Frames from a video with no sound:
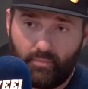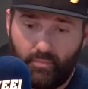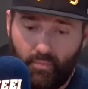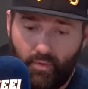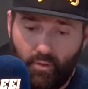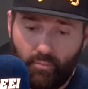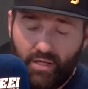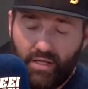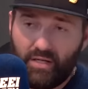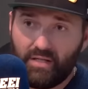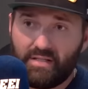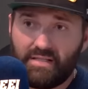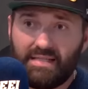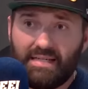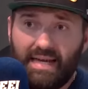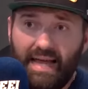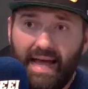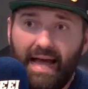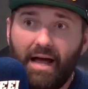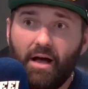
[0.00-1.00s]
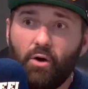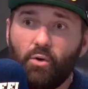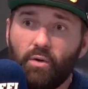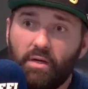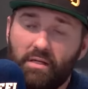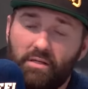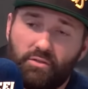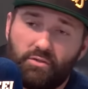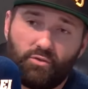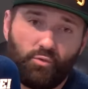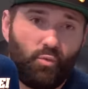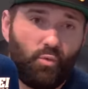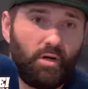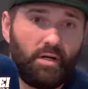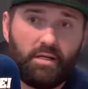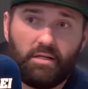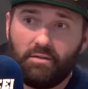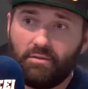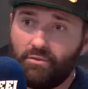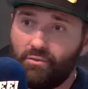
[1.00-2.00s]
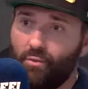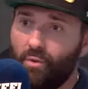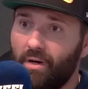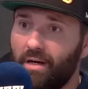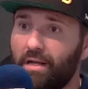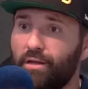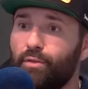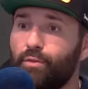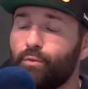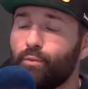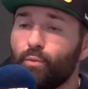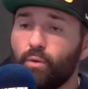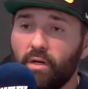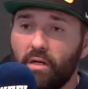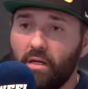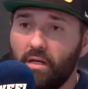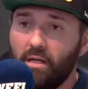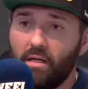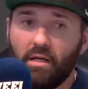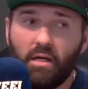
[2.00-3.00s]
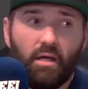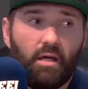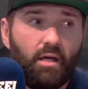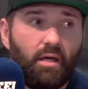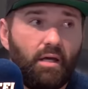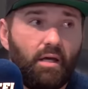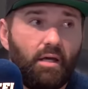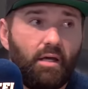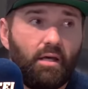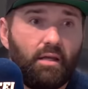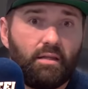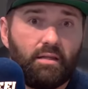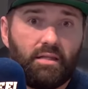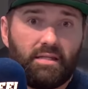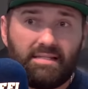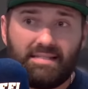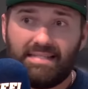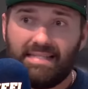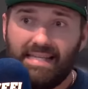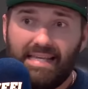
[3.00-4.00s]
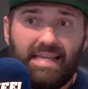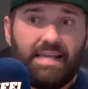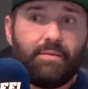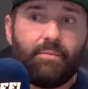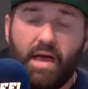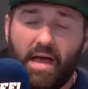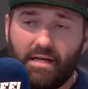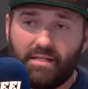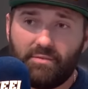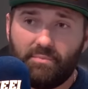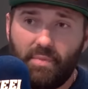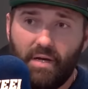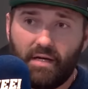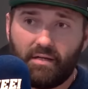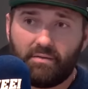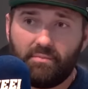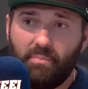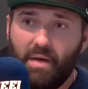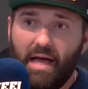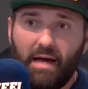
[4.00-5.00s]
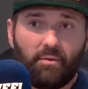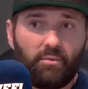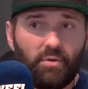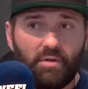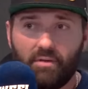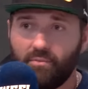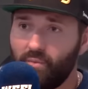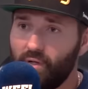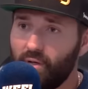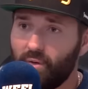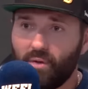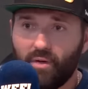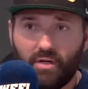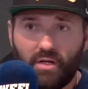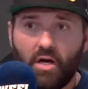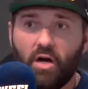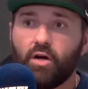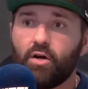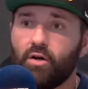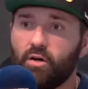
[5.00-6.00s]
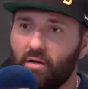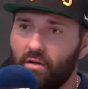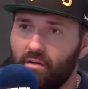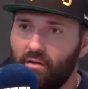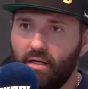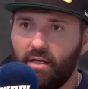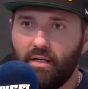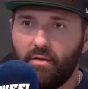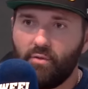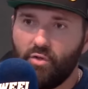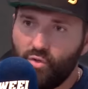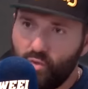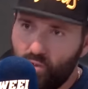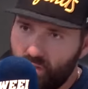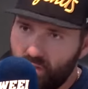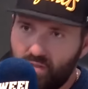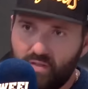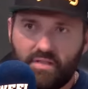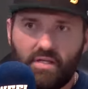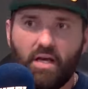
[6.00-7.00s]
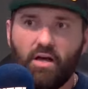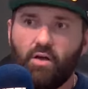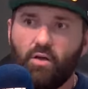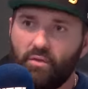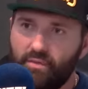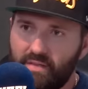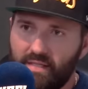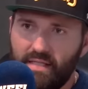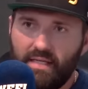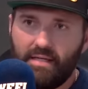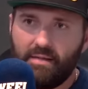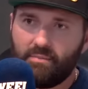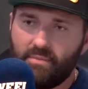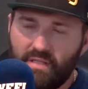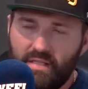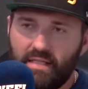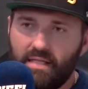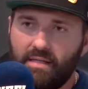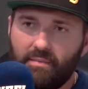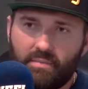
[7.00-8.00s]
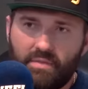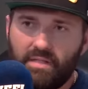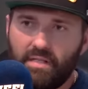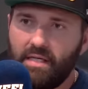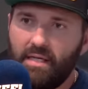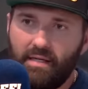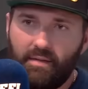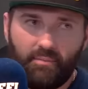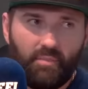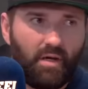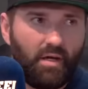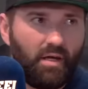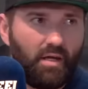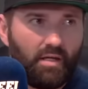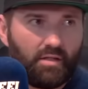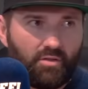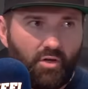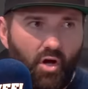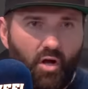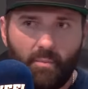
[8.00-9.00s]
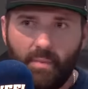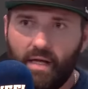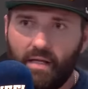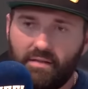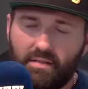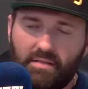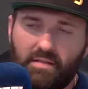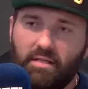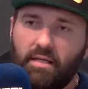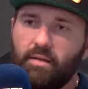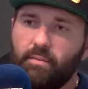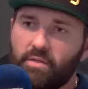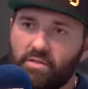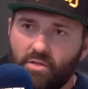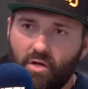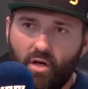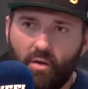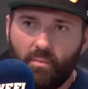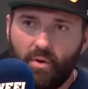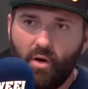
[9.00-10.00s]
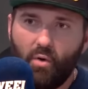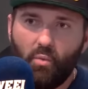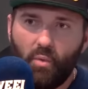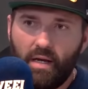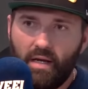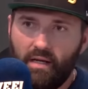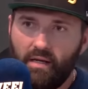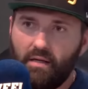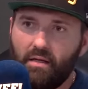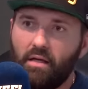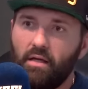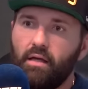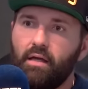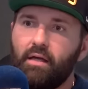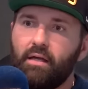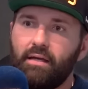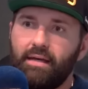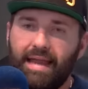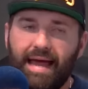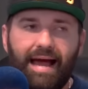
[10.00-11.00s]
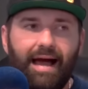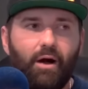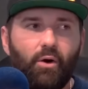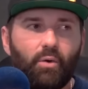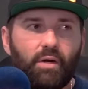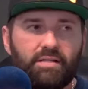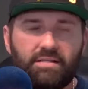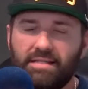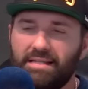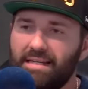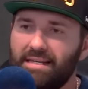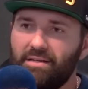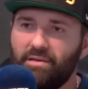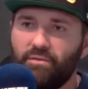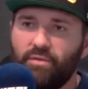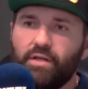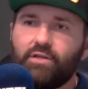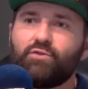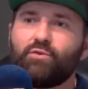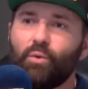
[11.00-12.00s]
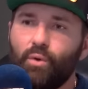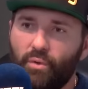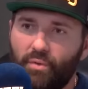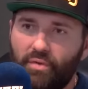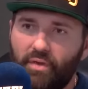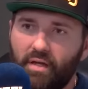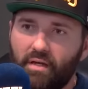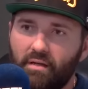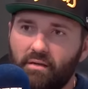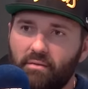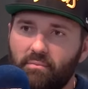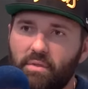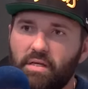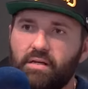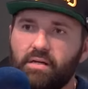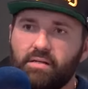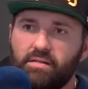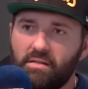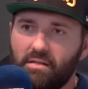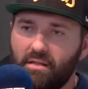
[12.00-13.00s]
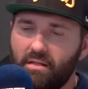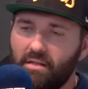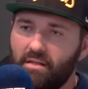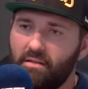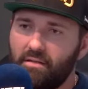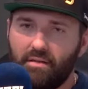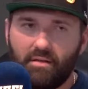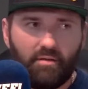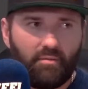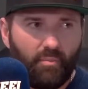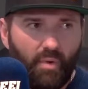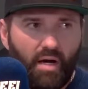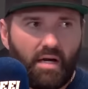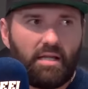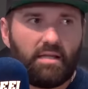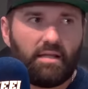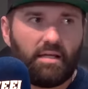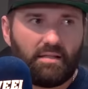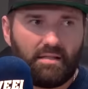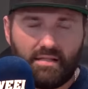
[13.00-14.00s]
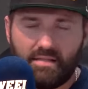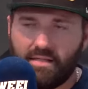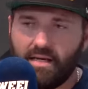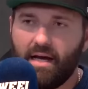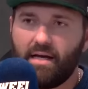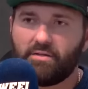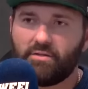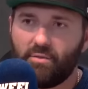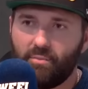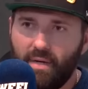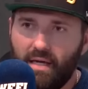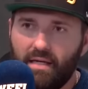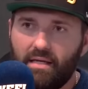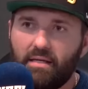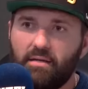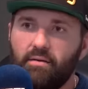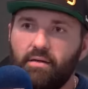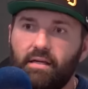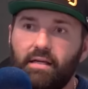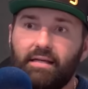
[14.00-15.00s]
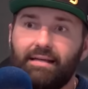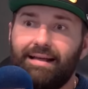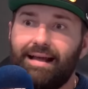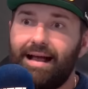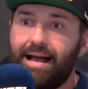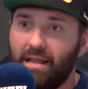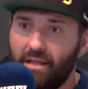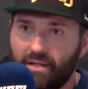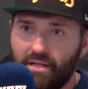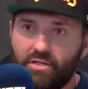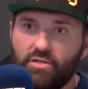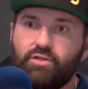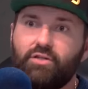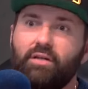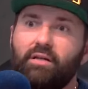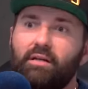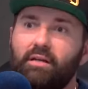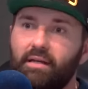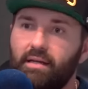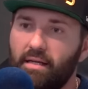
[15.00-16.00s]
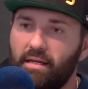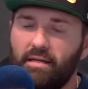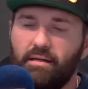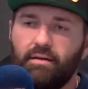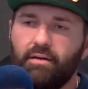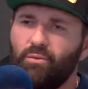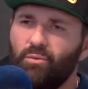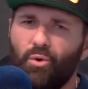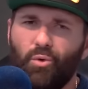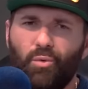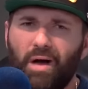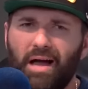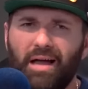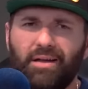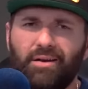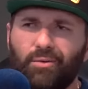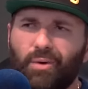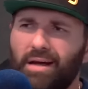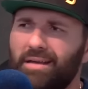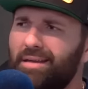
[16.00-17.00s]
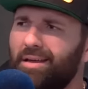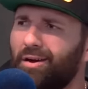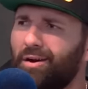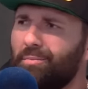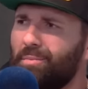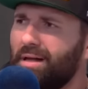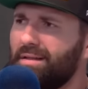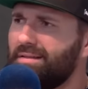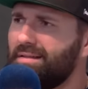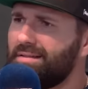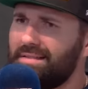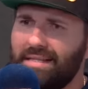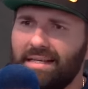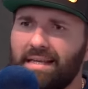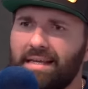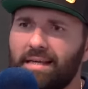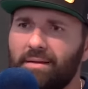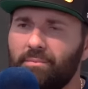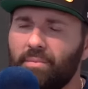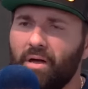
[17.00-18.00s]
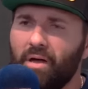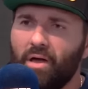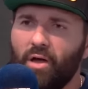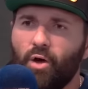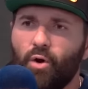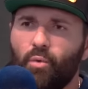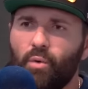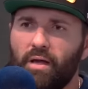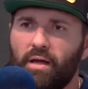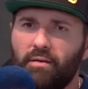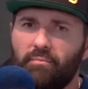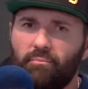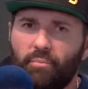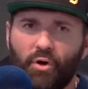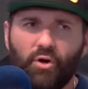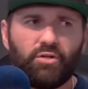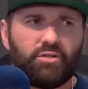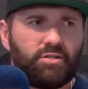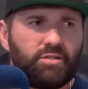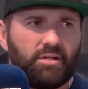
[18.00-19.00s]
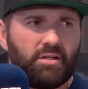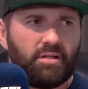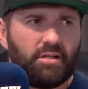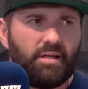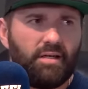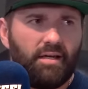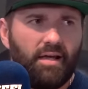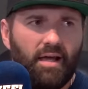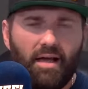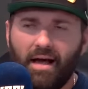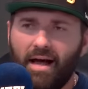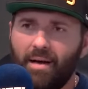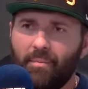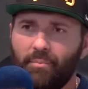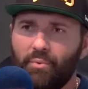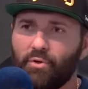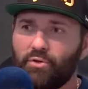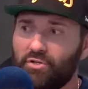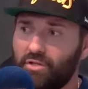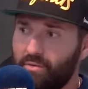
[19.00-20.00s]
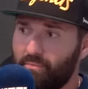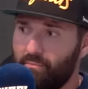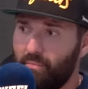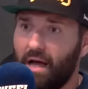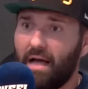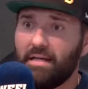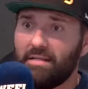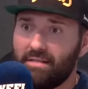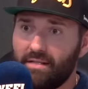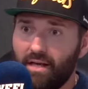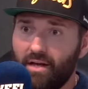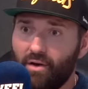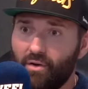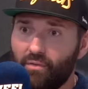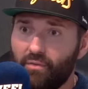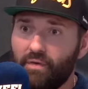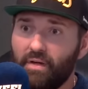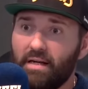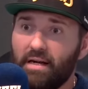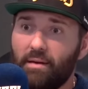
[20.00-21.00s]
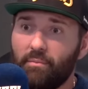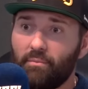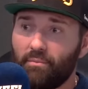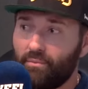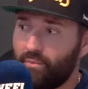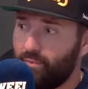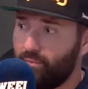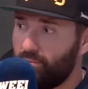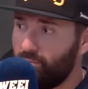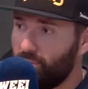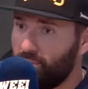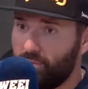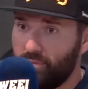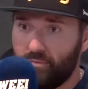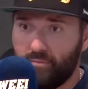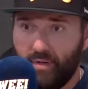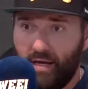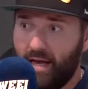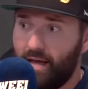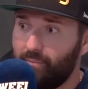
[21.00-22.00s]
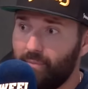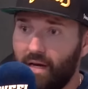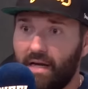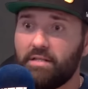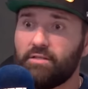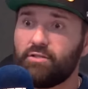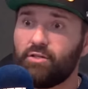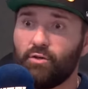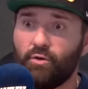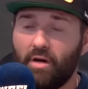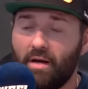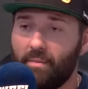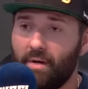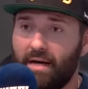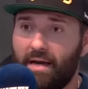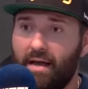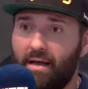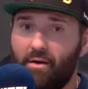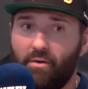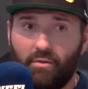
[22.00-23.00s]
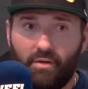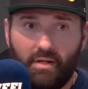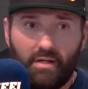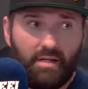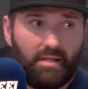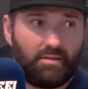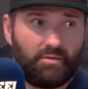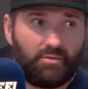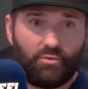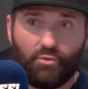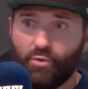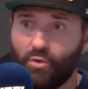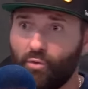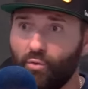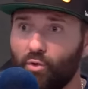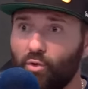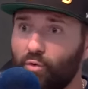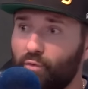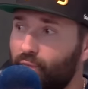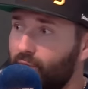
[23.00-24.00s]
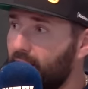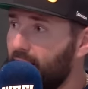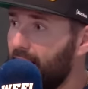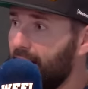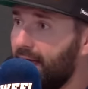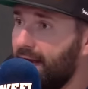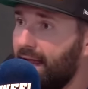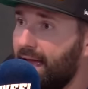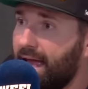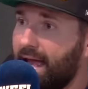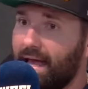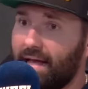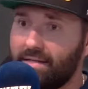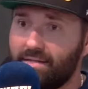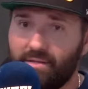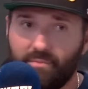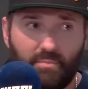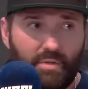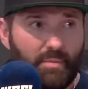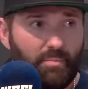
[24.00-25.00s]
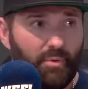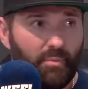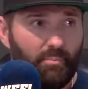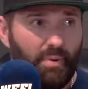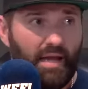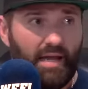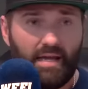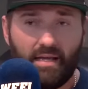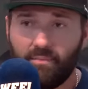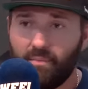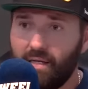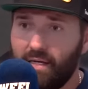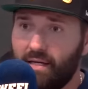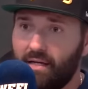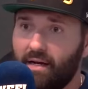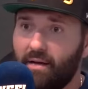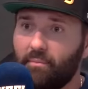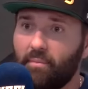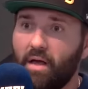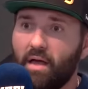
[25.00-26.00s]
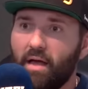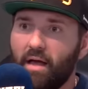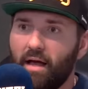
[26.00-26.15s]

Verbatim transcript: That I because now in 2023, the team aspect. Back when we were younger, and you could sell team, team, team. It's all about the team. It's all about winning. Now it's an individual thing right. because of the, the money that these guys are making in college. And, and well, right. why do I care about the team when personally I'm pushing myself and I'm have my Instagram account and it's through the roof and I got ads and people paying me and I'm